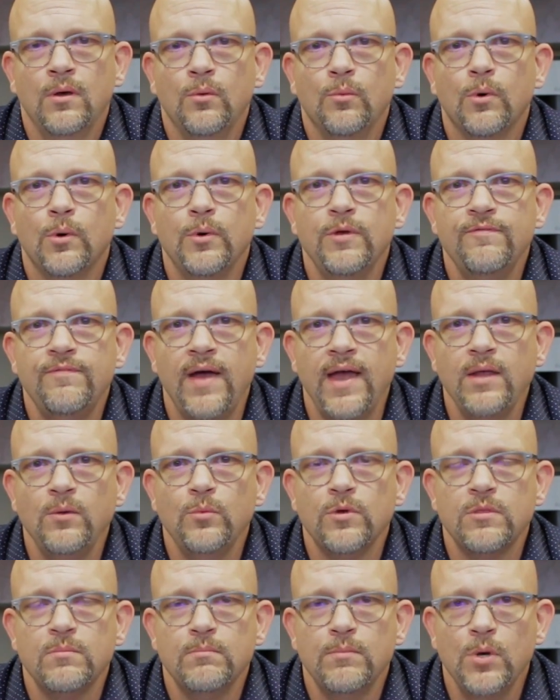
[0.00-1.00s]
What we
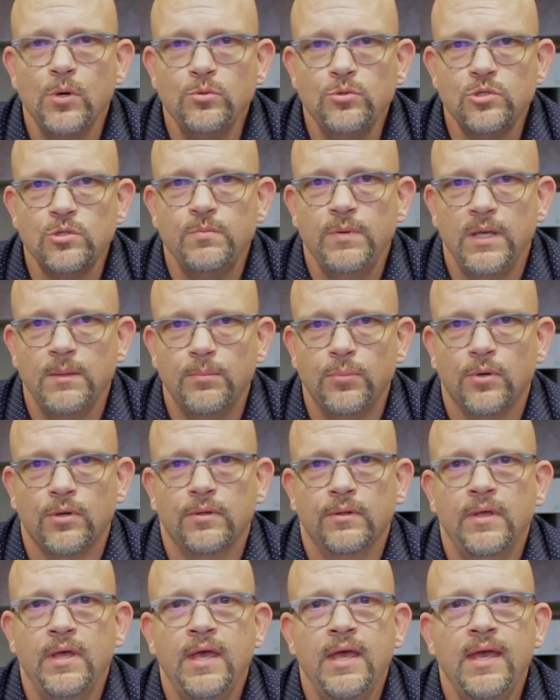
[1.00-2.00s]
find with most
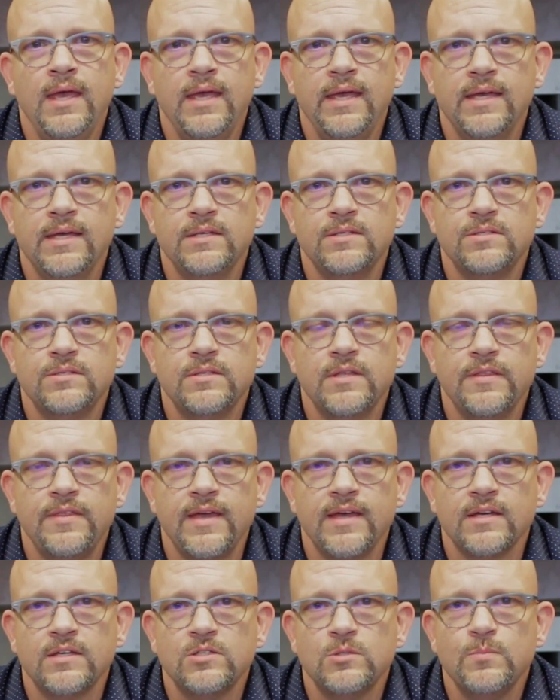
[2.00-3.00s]
people is that
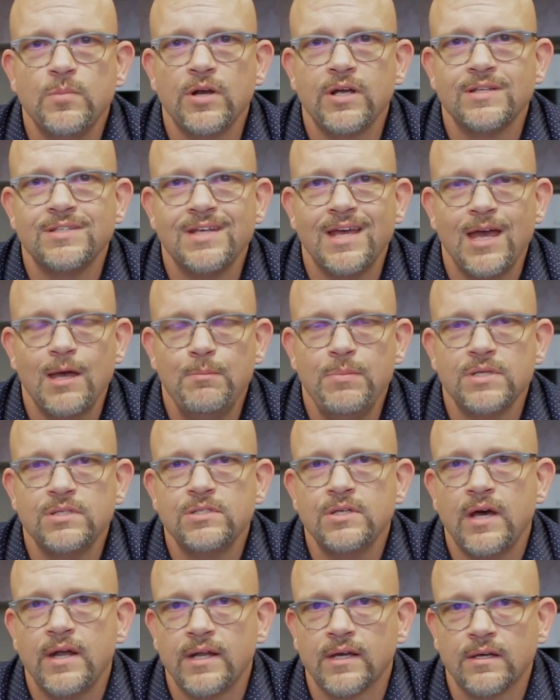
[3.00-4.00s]
they experience
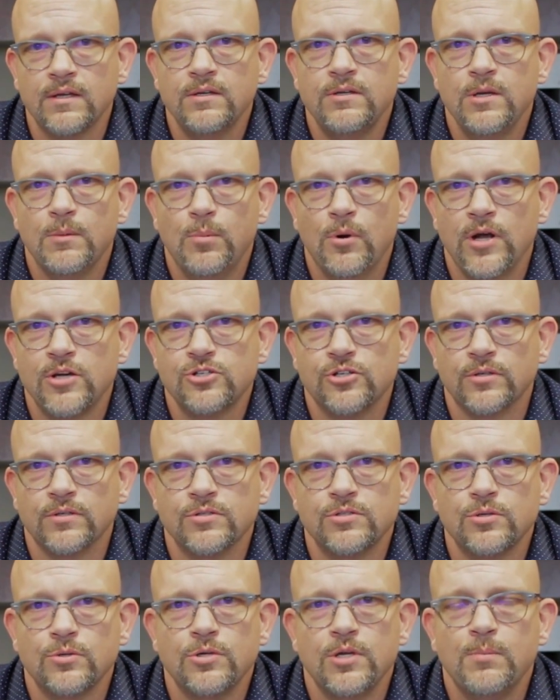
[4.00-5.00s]
episodic
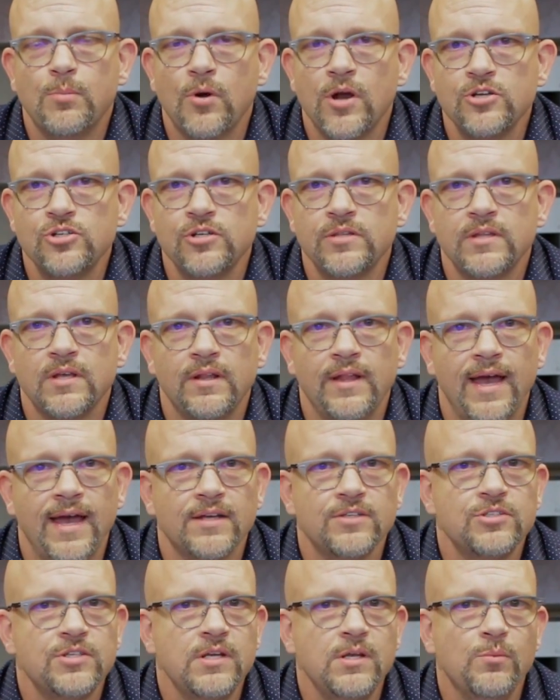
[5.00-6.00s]
depression, so depression that
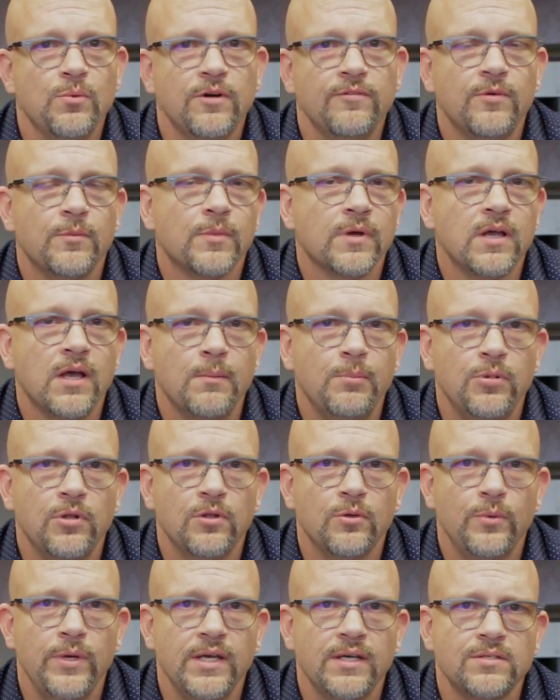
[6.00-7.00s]
lasts anywhere from a
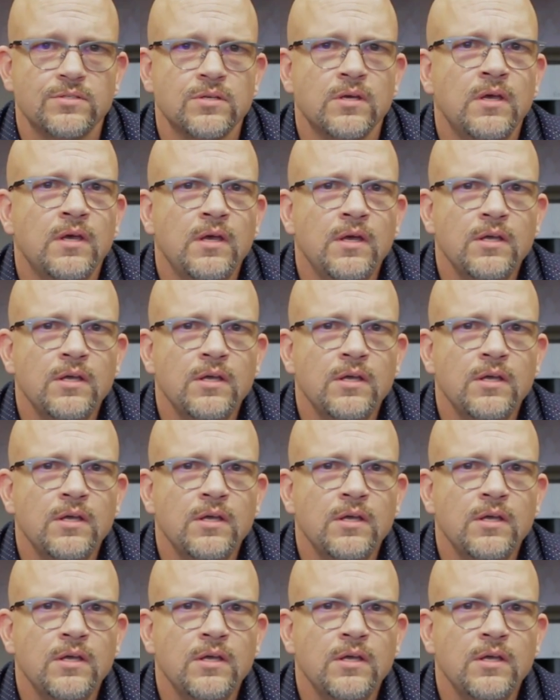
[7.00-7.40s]
couple of weeks